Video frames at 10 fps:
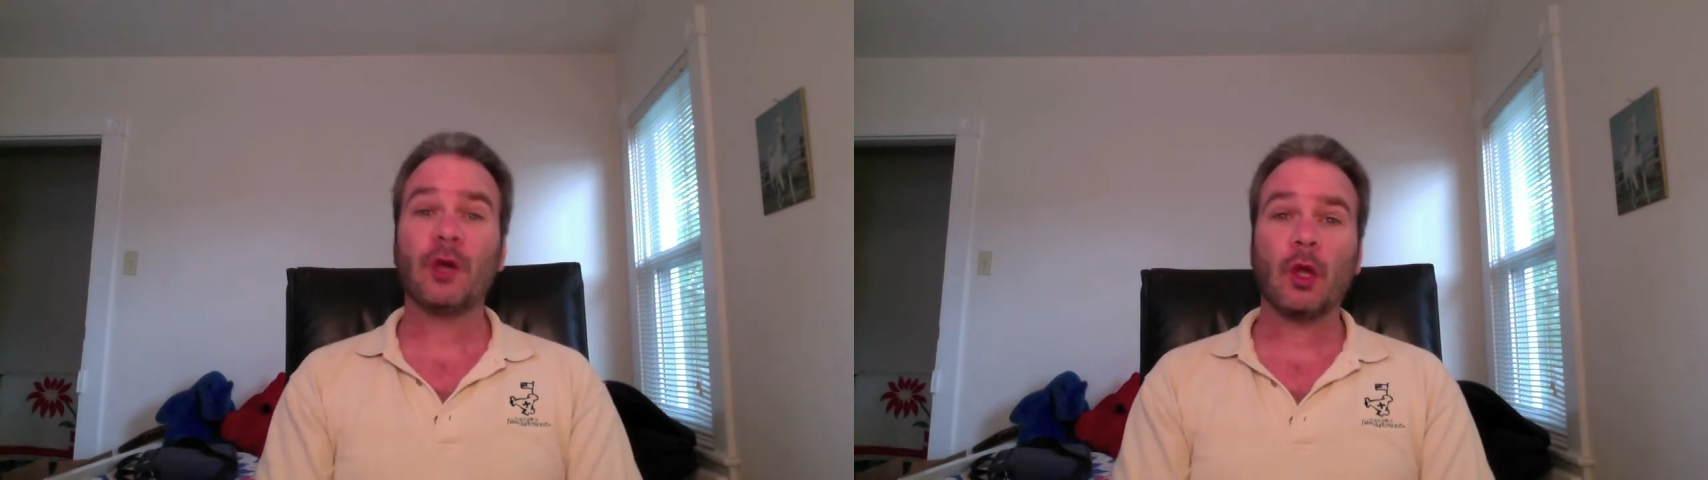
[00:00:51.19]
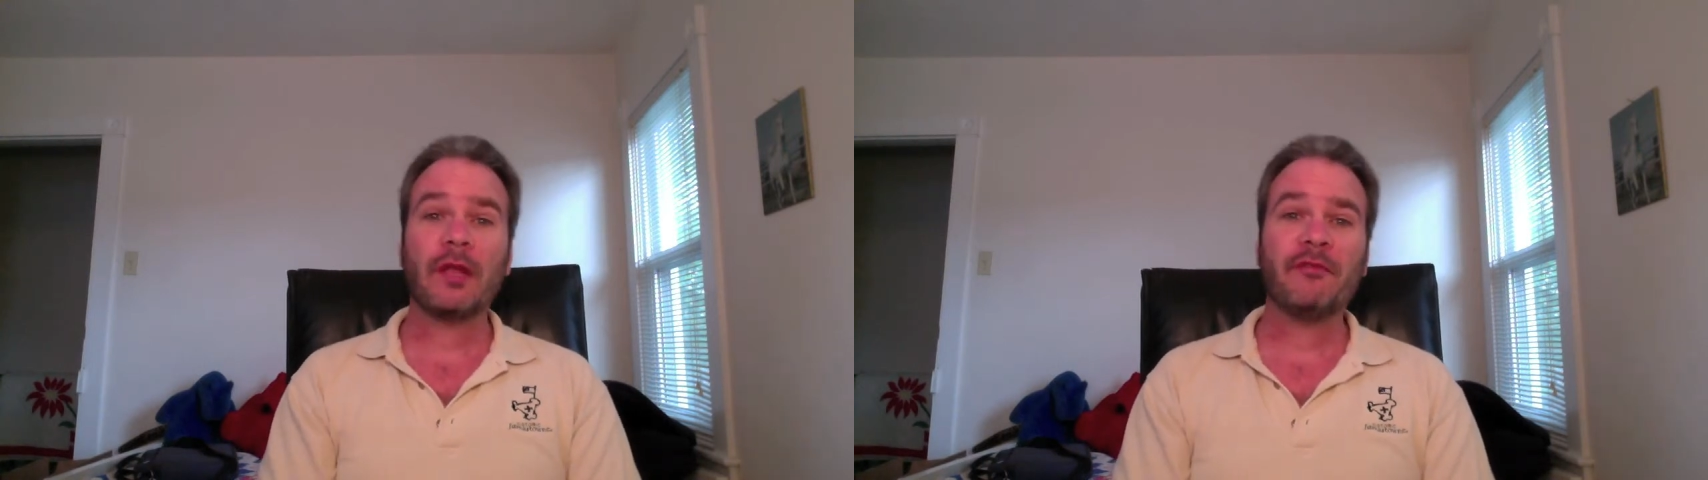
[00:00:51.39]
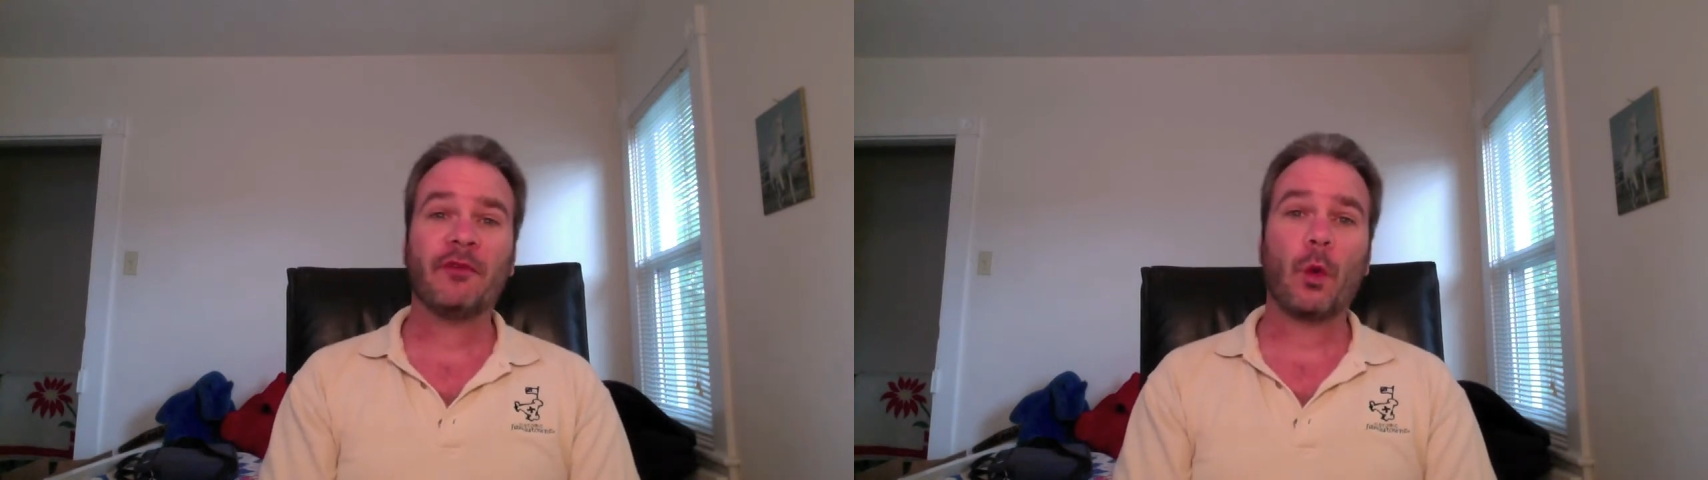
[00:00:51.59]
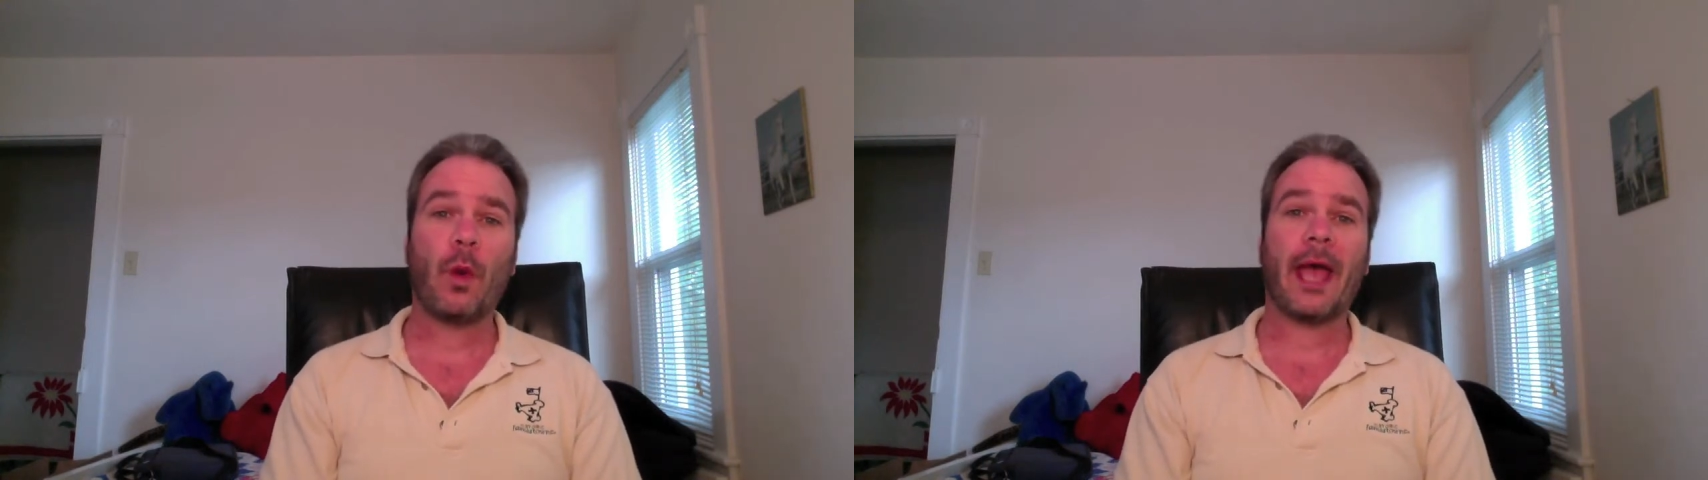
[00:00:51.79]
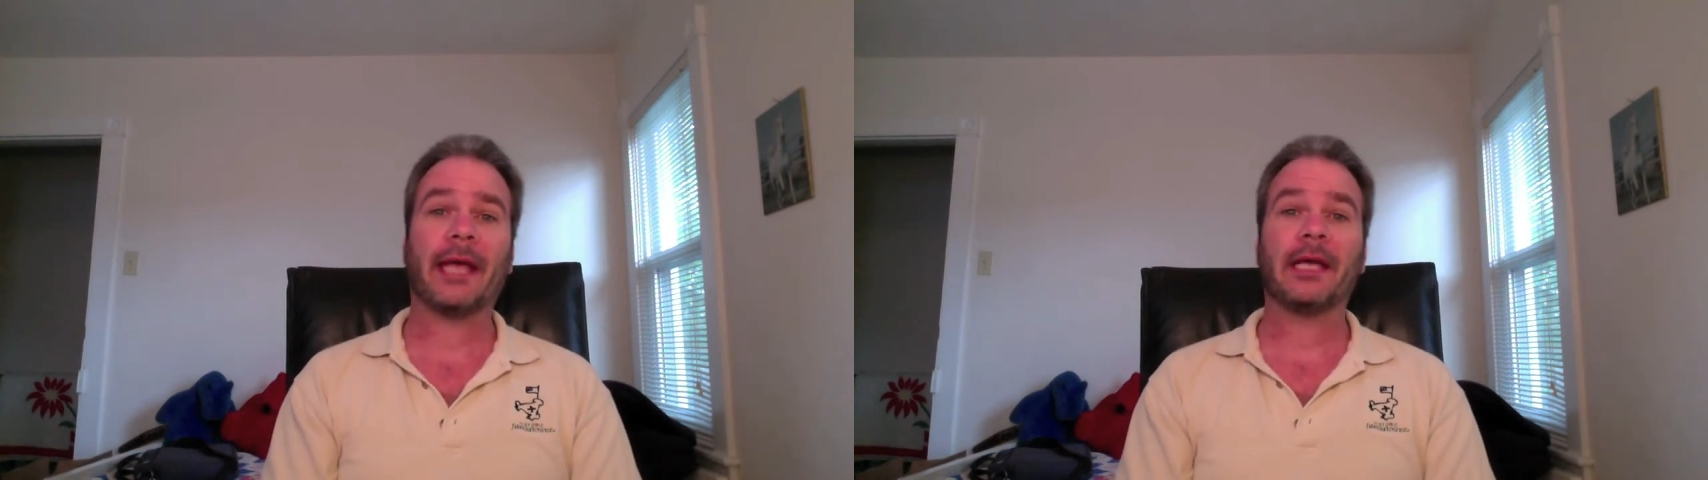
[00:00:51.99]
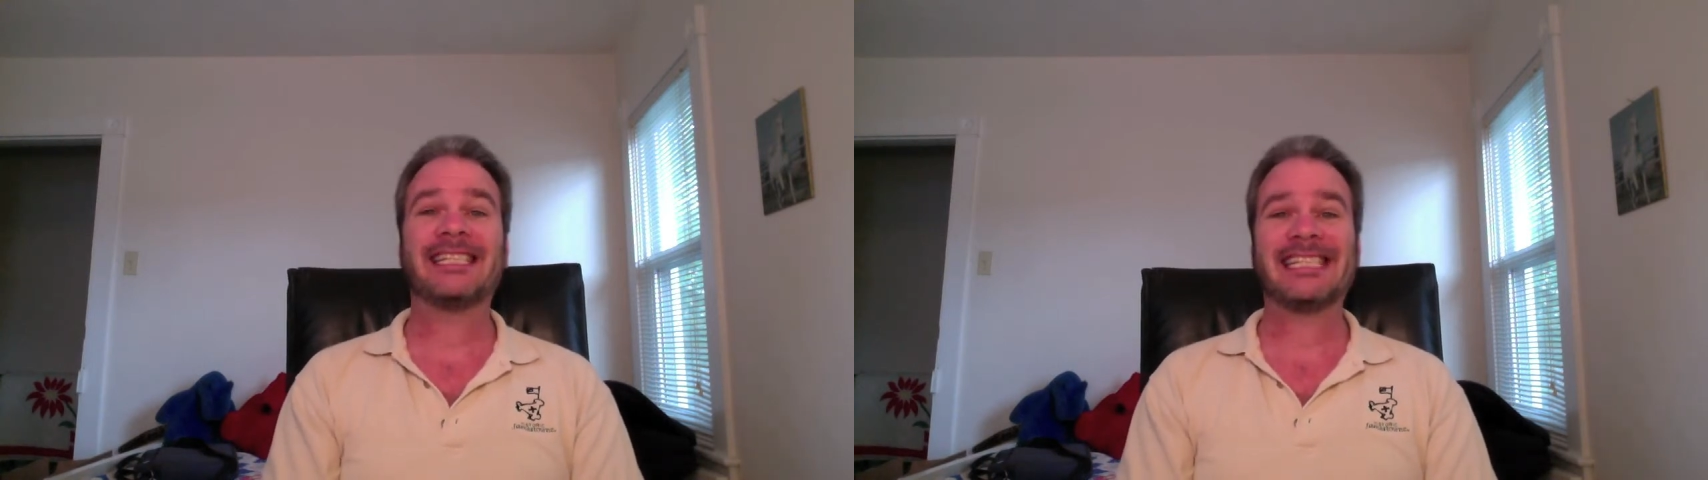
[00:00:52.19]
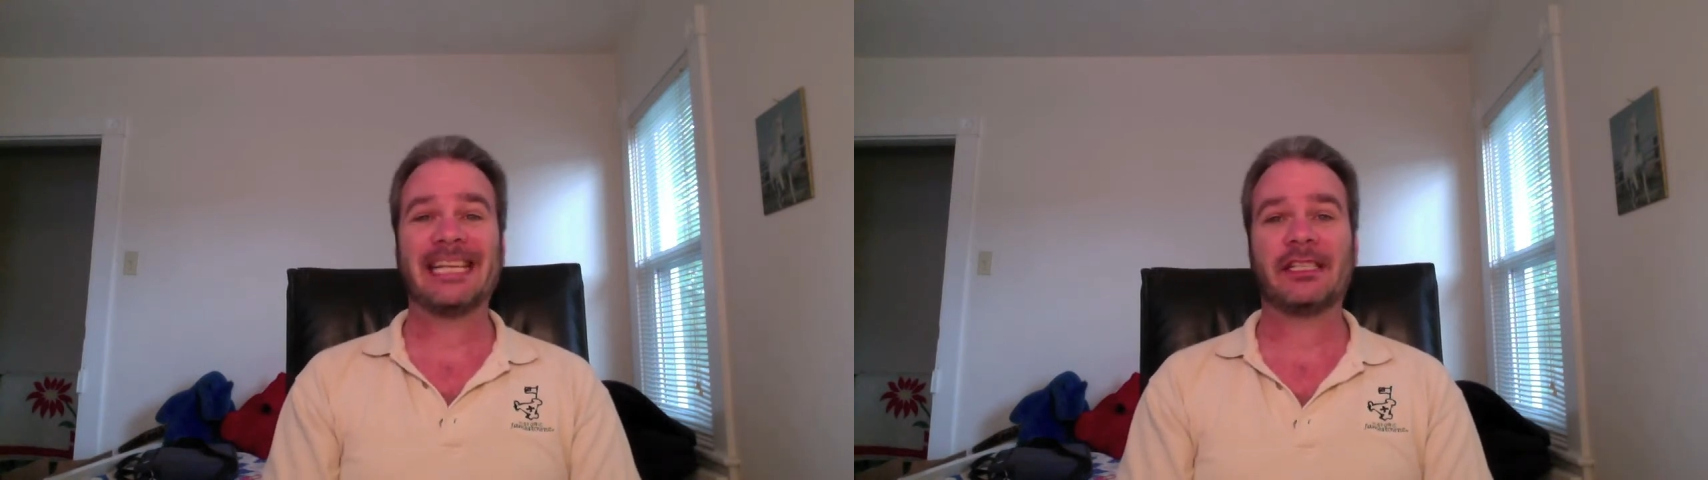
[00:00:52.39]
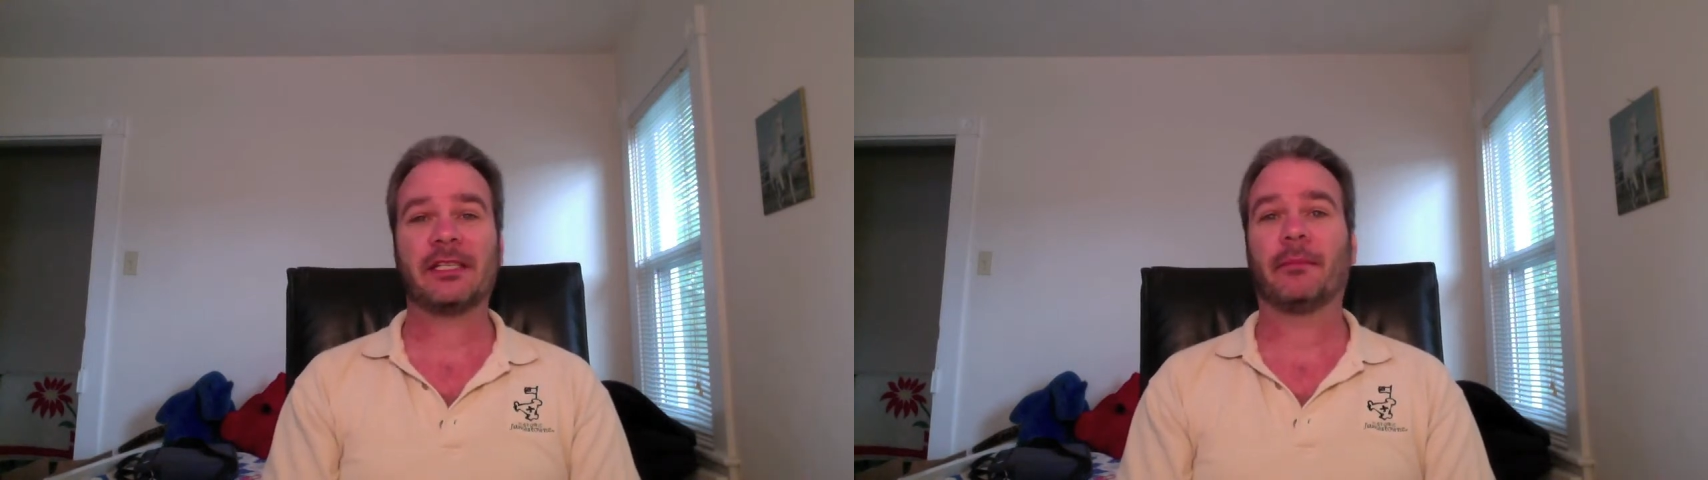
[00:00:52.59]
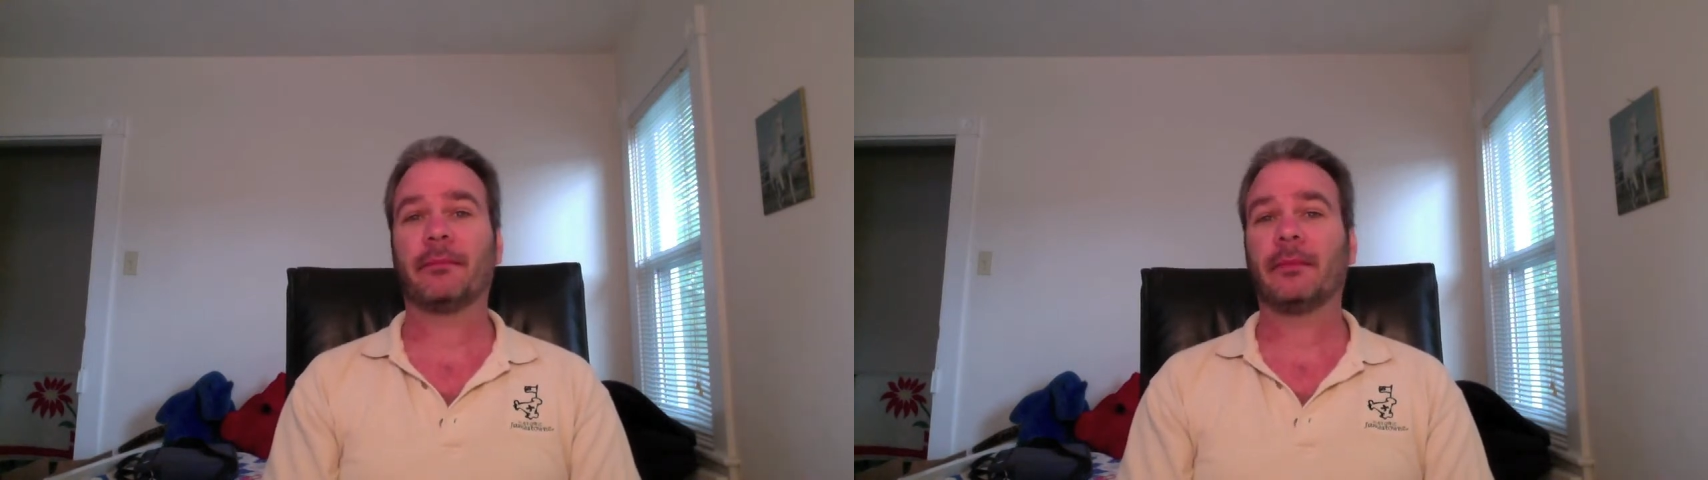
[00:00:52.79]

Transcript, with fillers: you're looking for a way, a system,